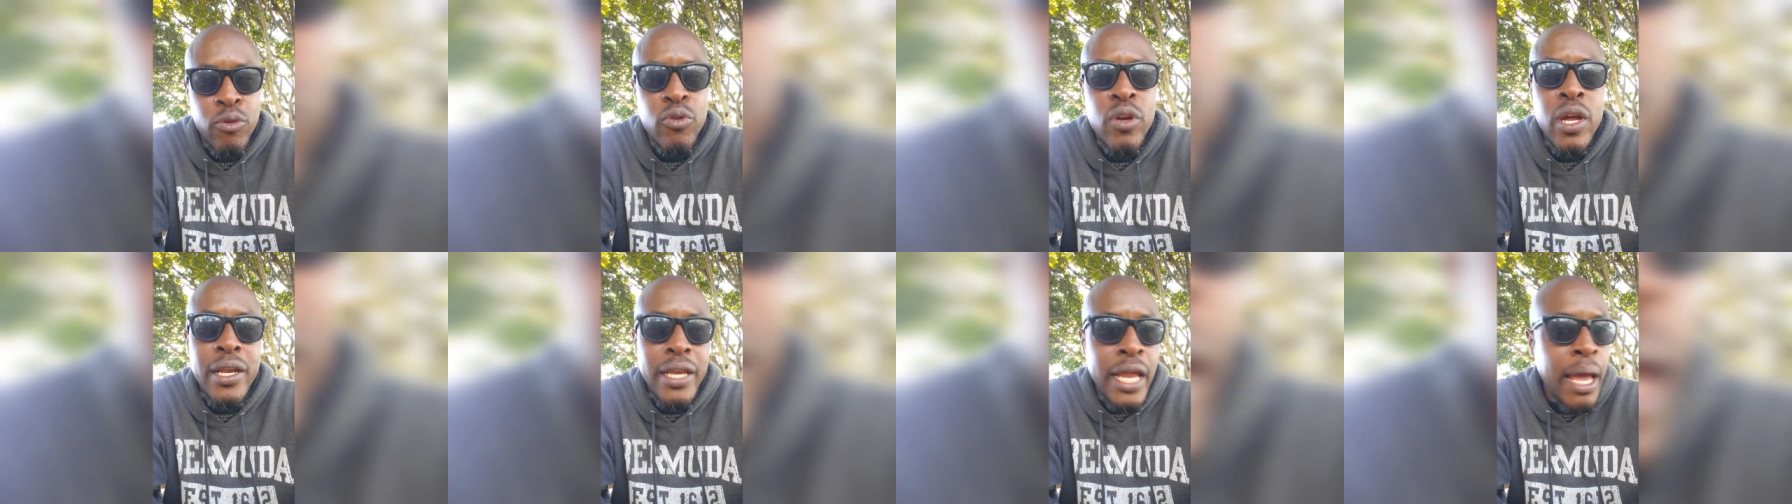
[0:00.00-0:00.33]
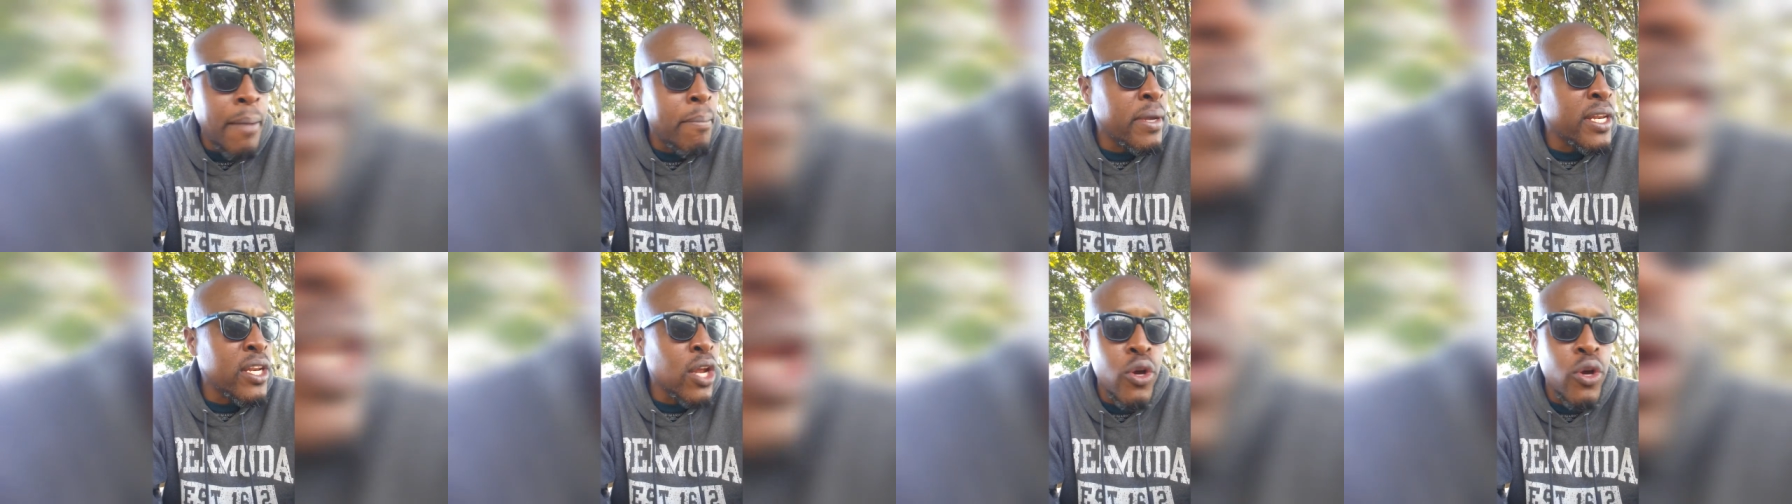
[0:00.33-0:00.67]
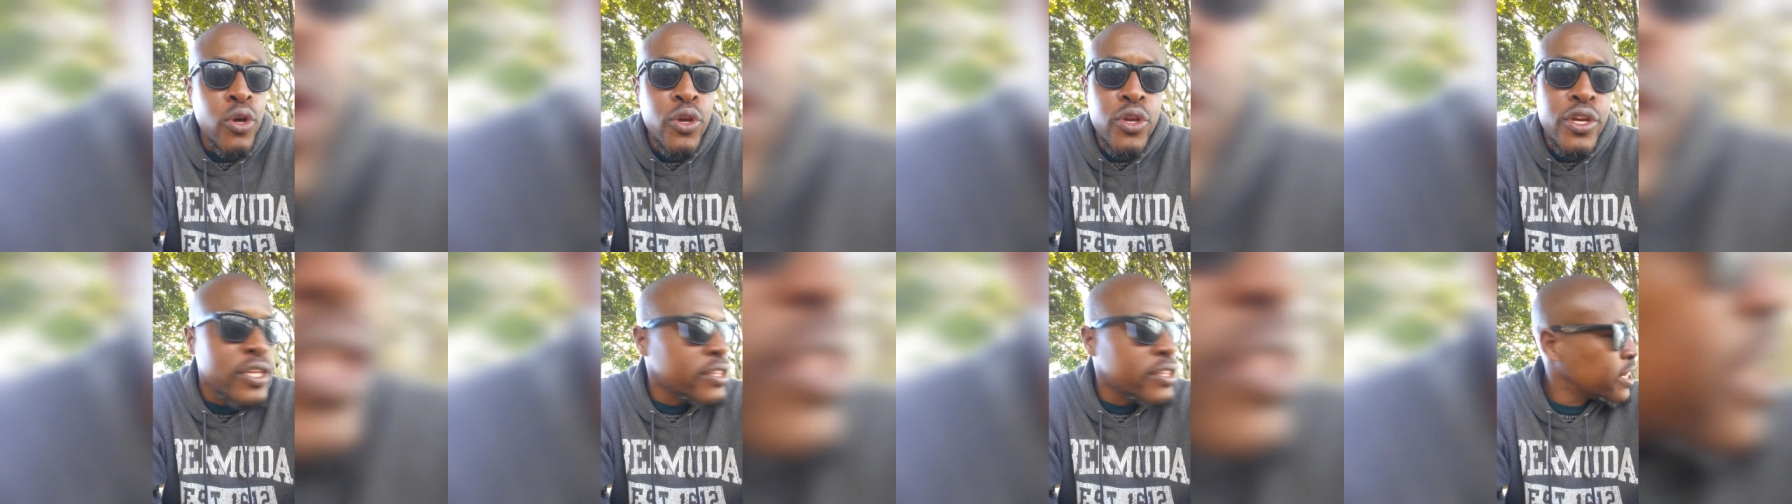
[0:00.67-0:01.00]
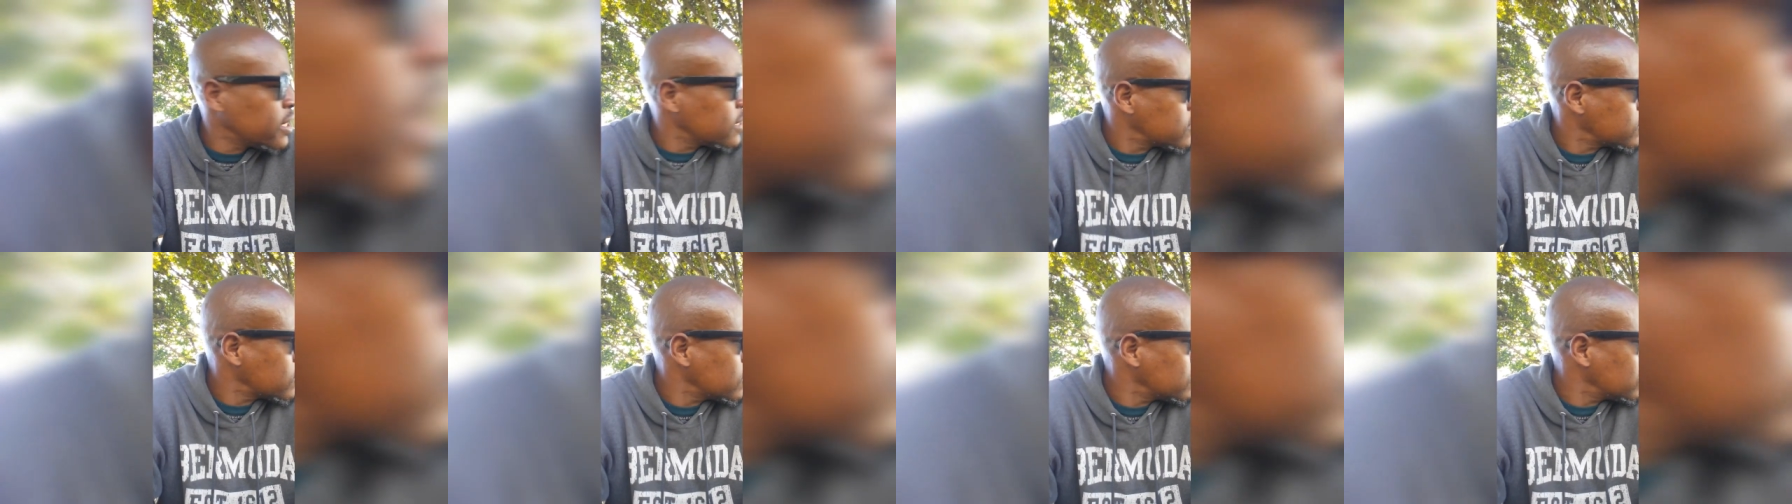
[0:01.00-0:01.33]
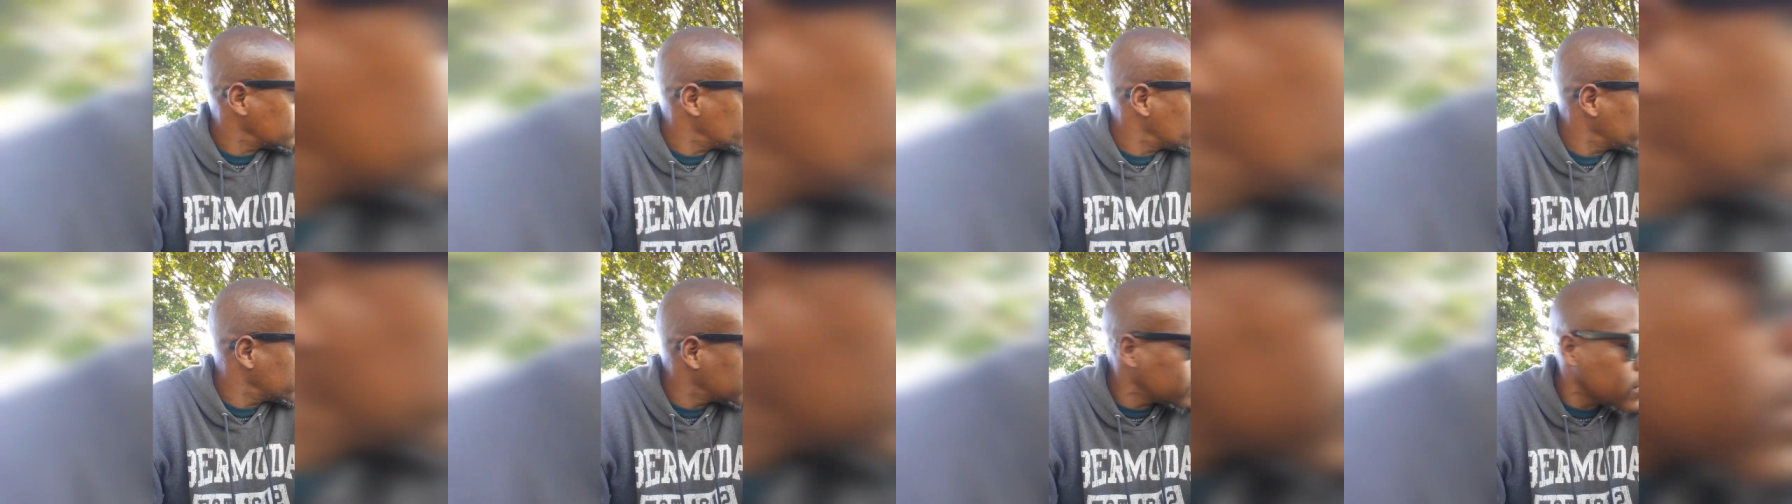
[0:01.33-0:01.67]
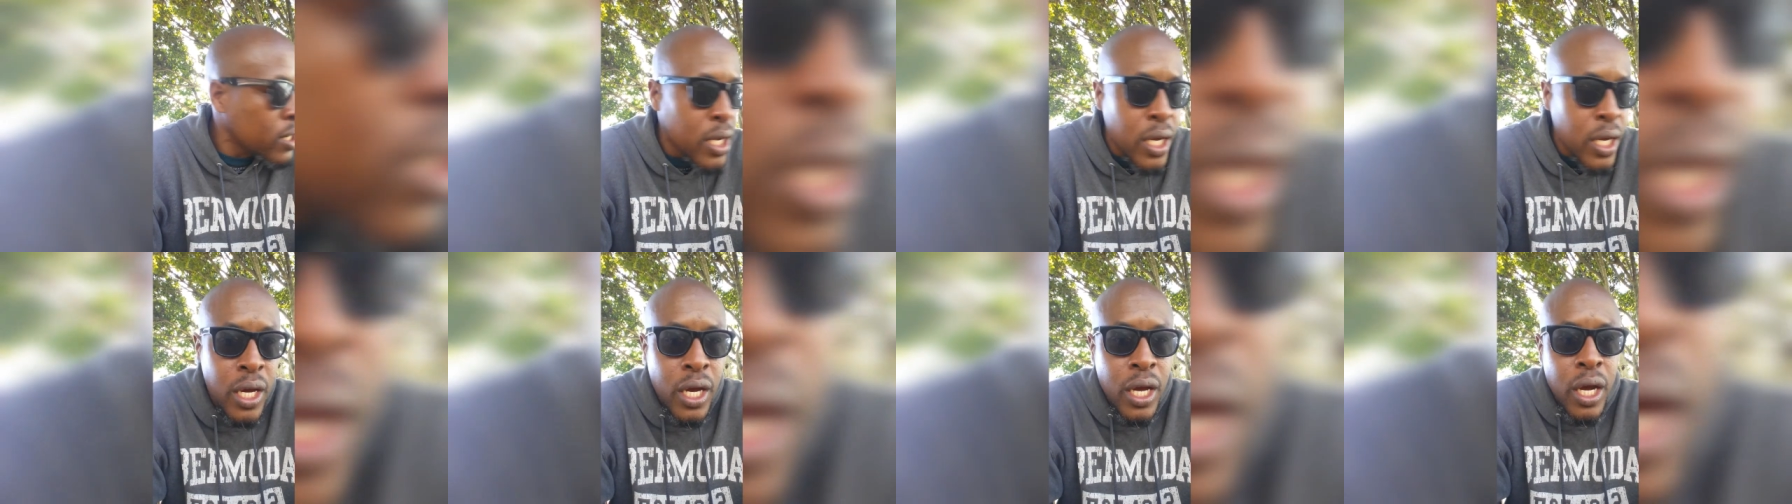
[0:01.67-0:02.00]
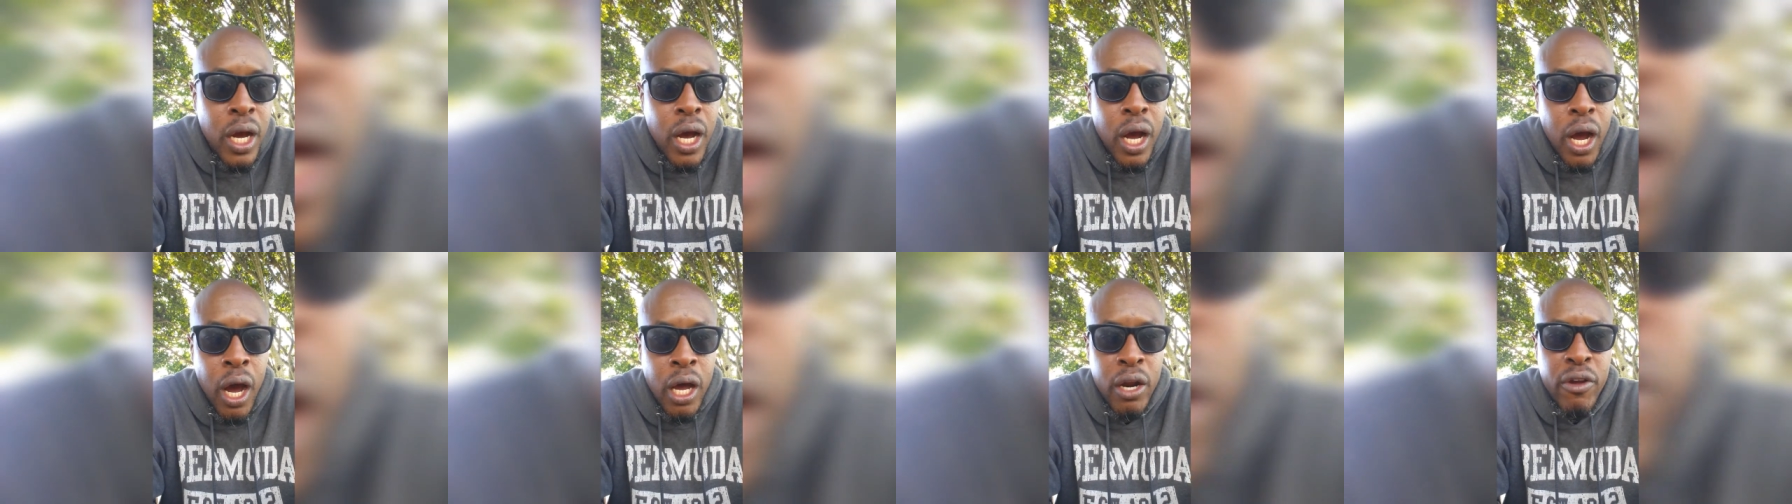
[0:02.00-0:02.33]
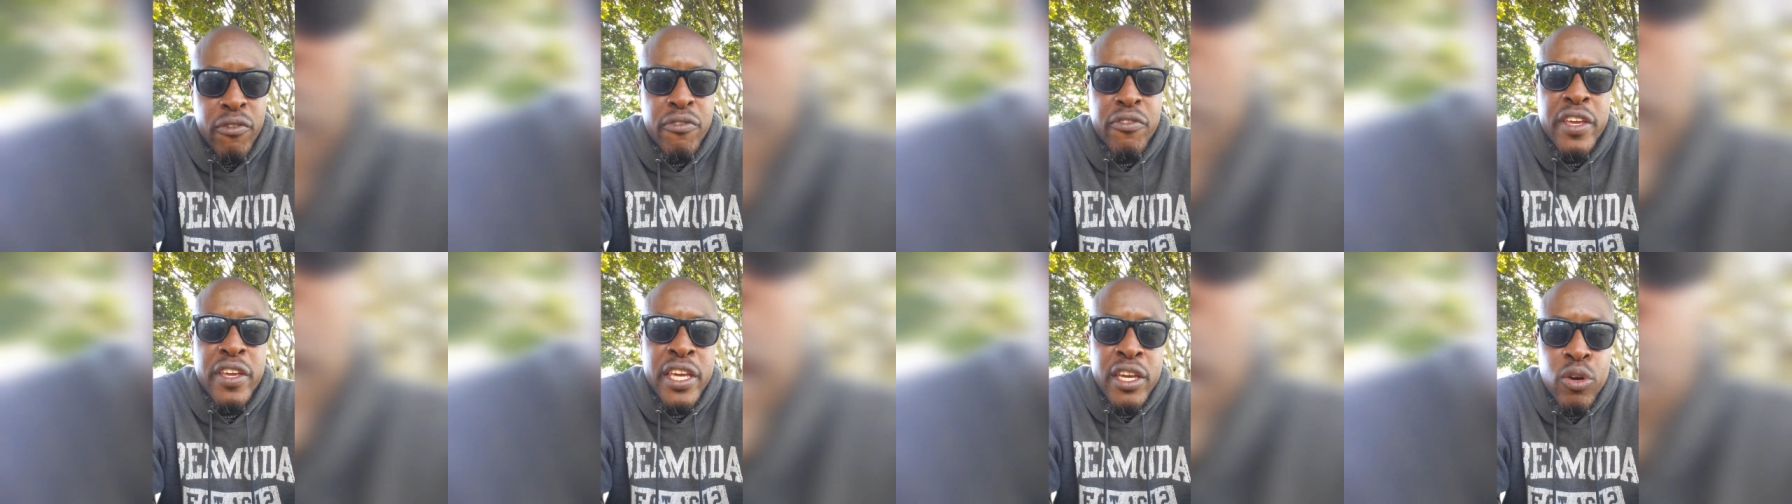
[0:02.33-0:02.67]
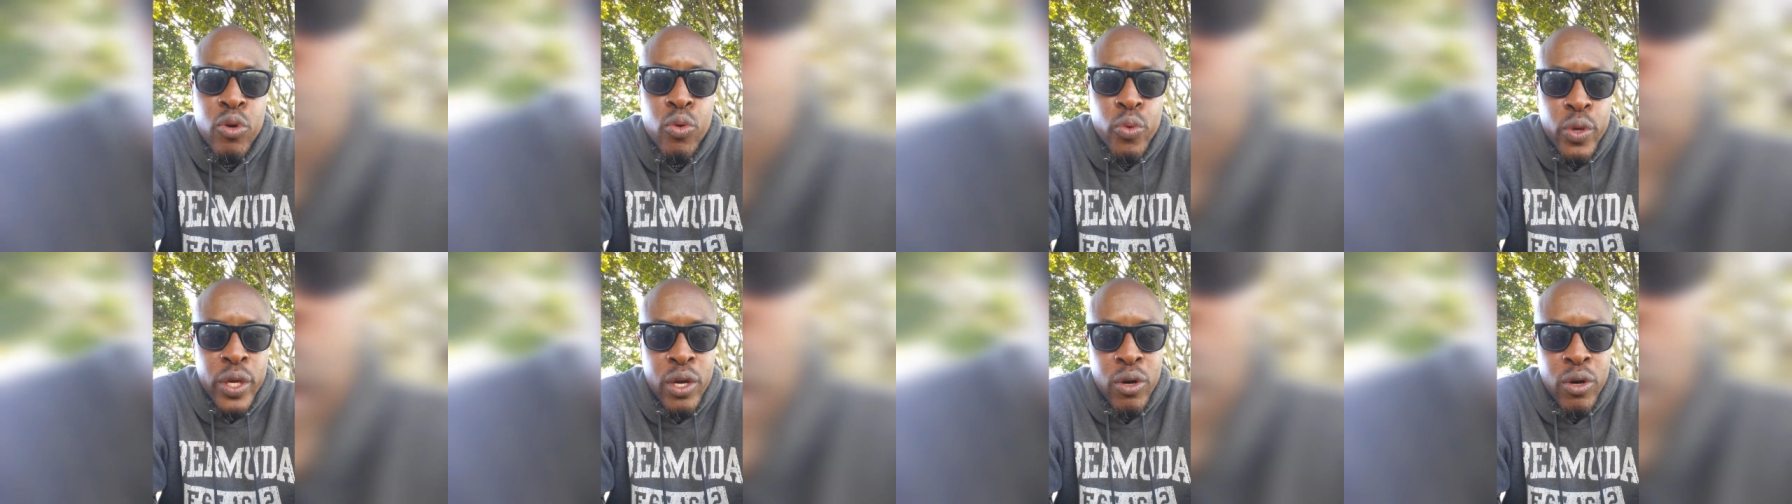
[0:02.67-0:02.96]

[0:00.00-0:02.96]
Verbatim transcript: Let me know who you think's gonna win out of Ill Will